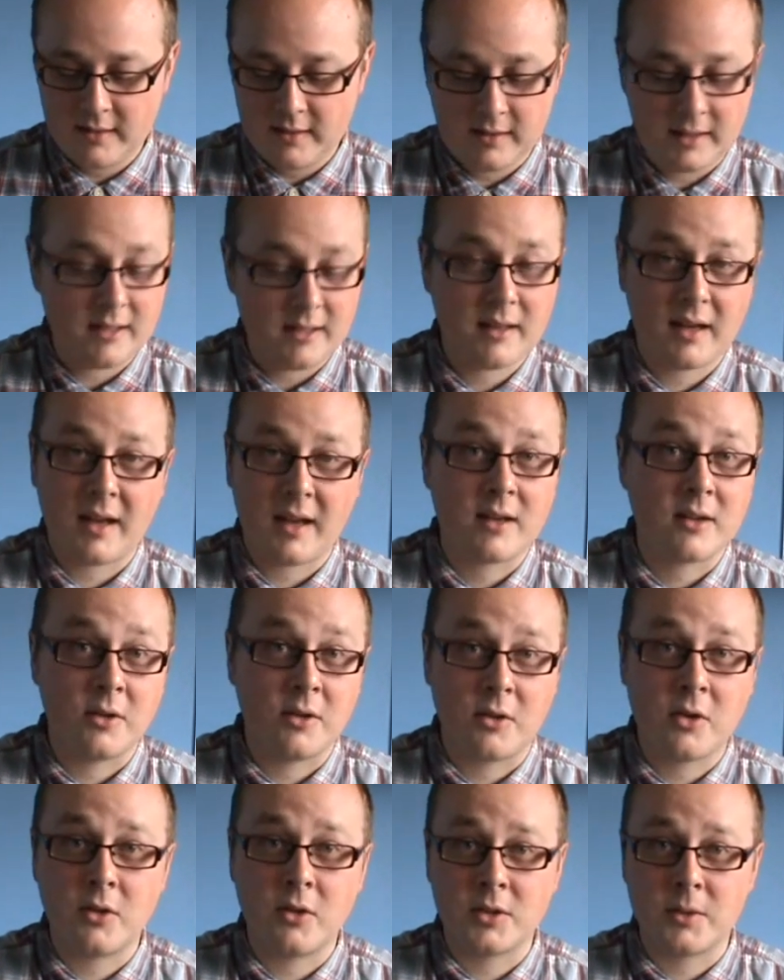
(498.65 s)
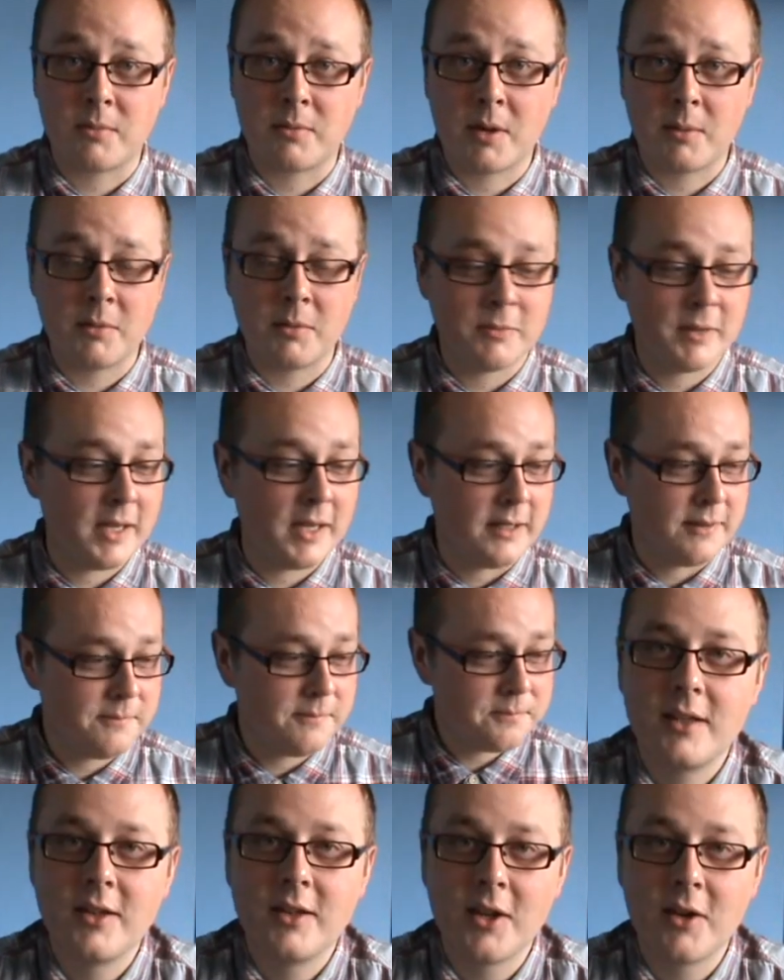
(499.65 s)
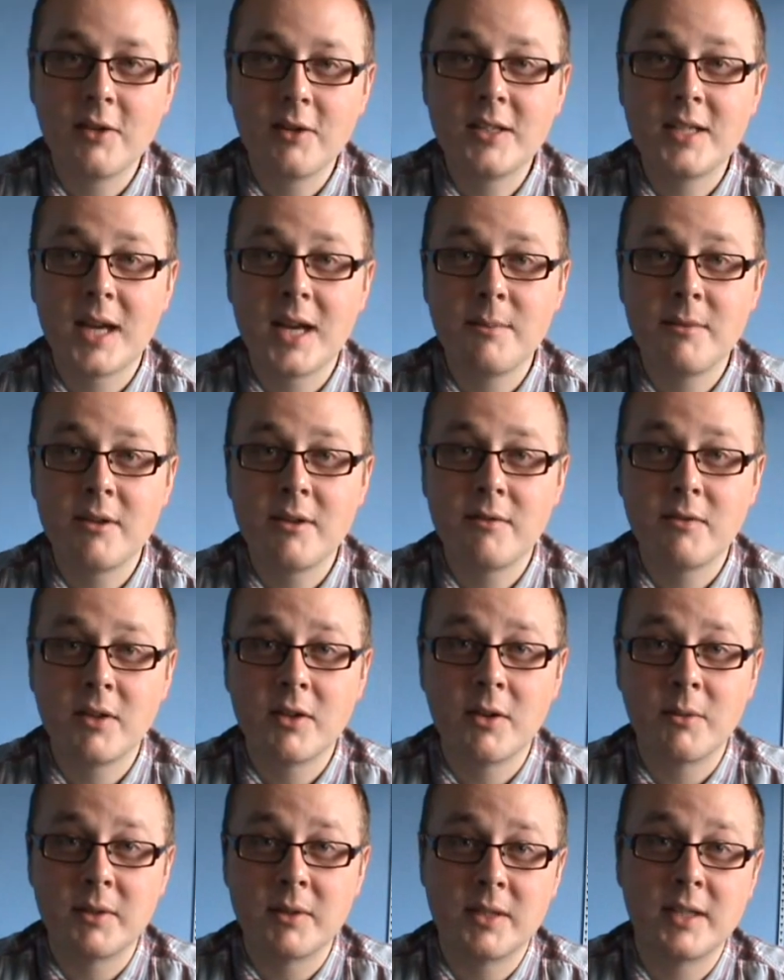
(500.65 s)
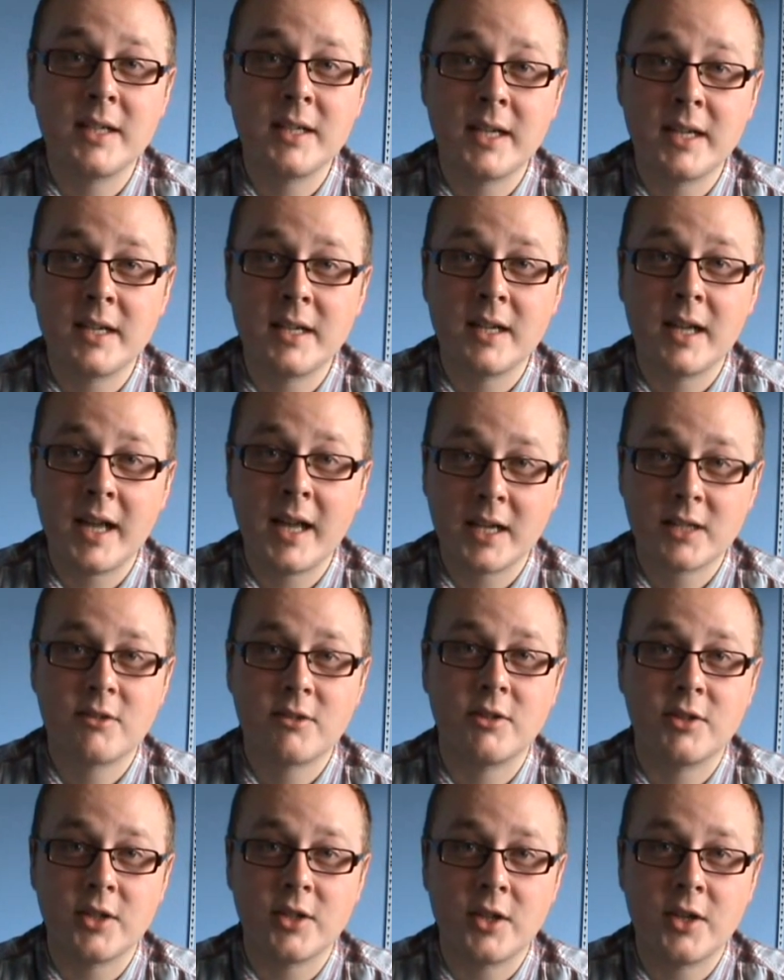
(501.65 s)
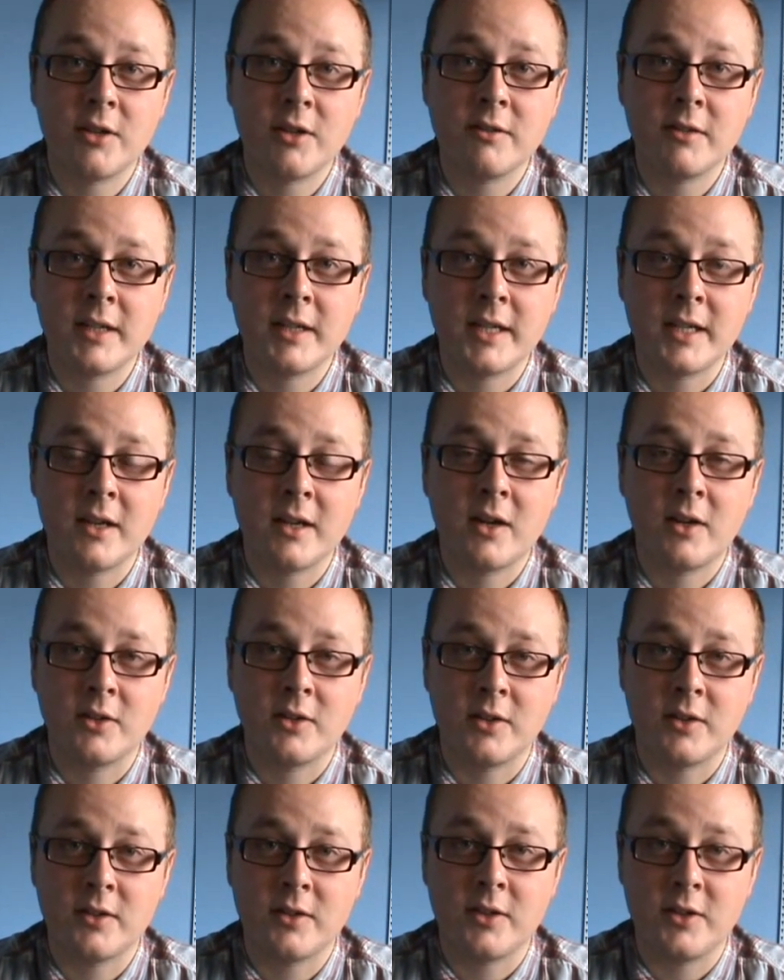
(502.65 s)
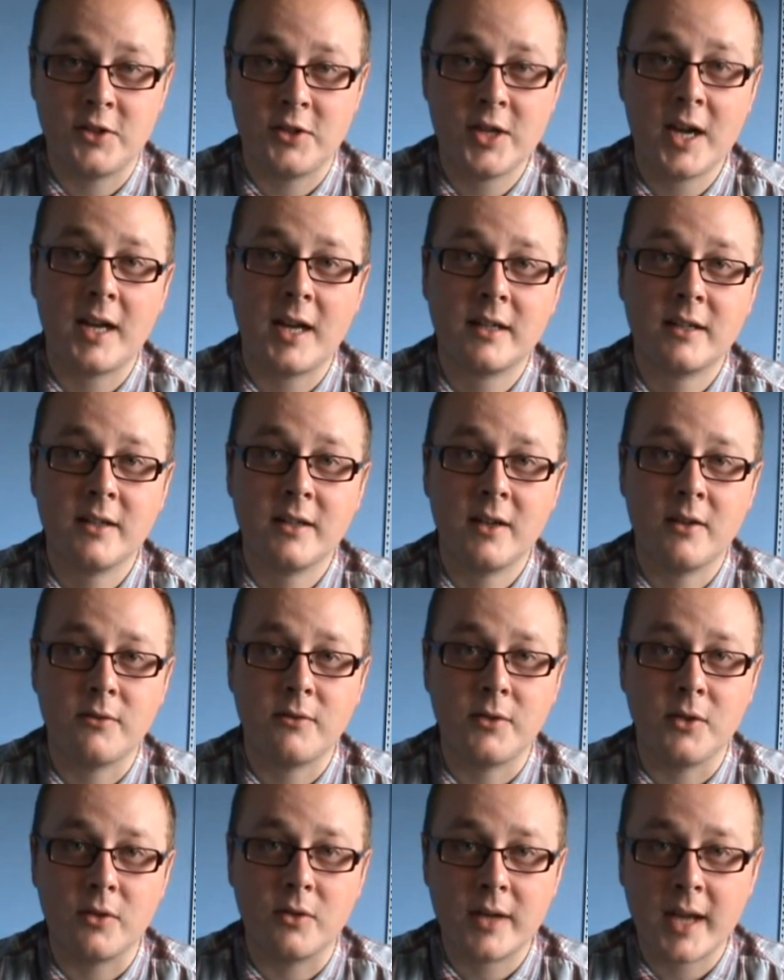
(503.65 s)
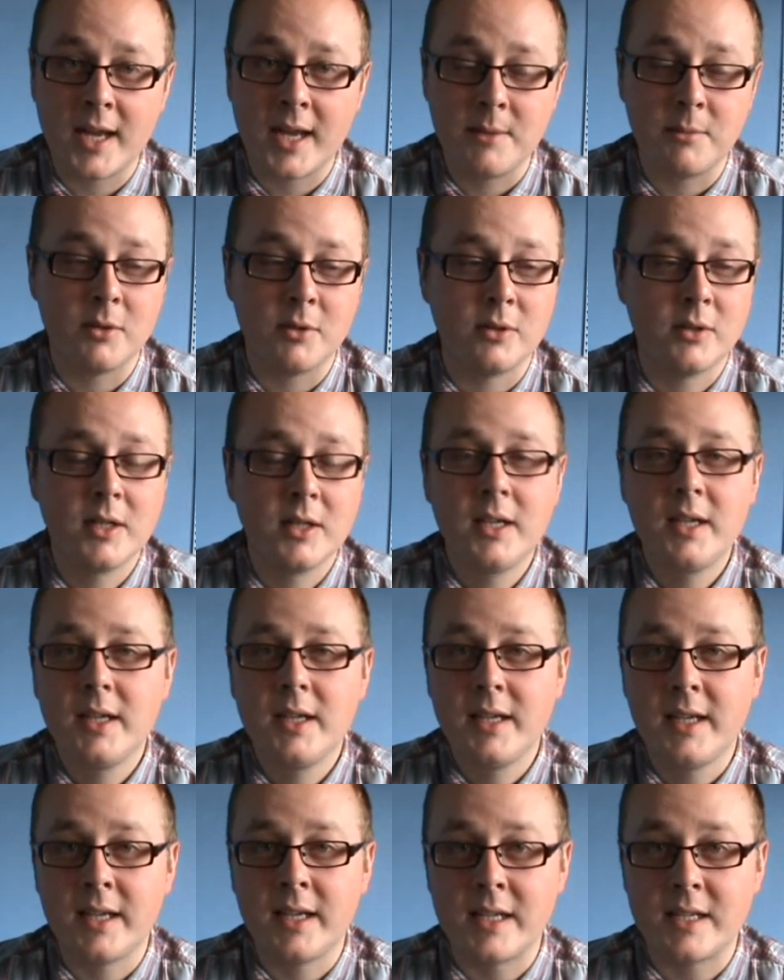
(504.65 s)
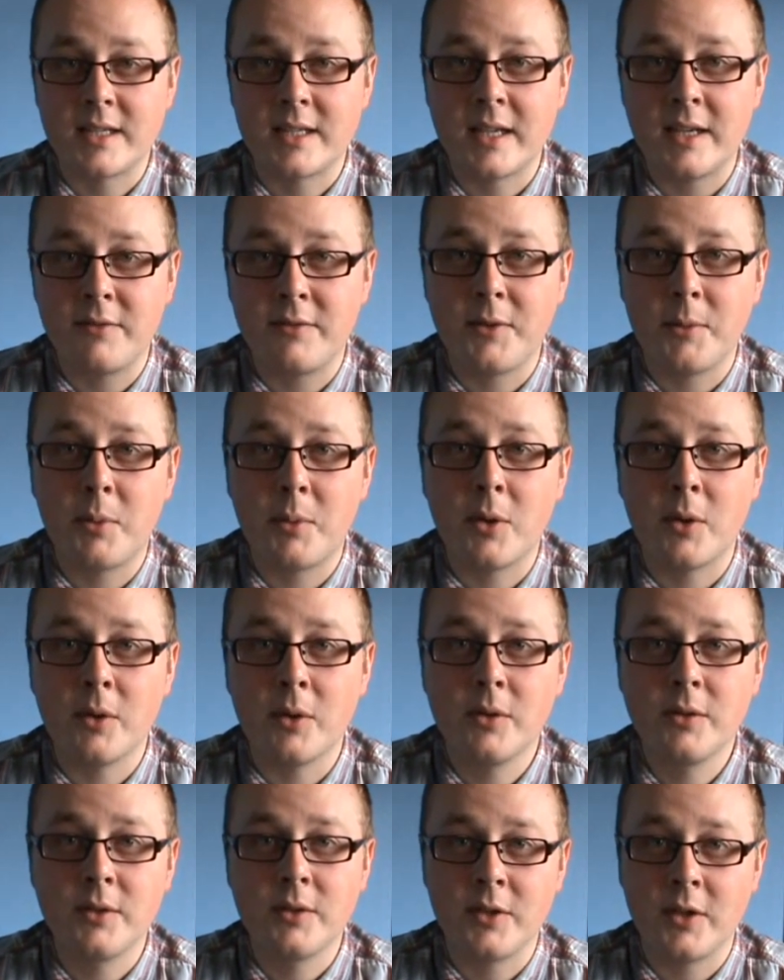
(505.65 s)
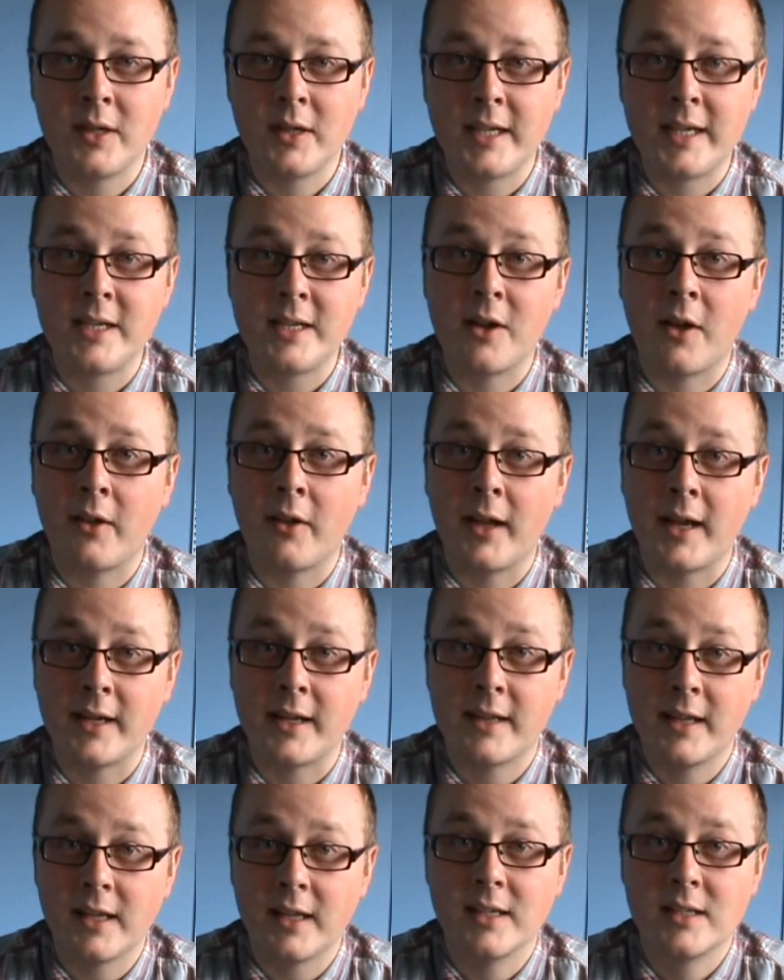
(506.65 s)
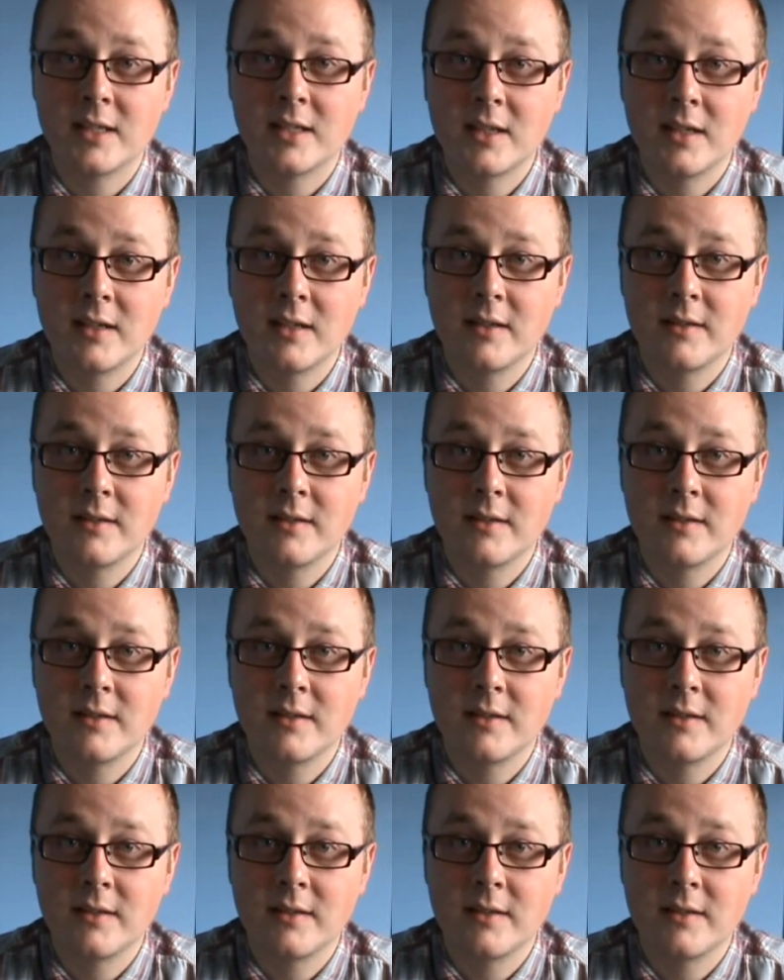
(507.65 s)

It could cause a problem there. The only time you're ever going to need extra security on the jack of your cable is if you put your lead on like this.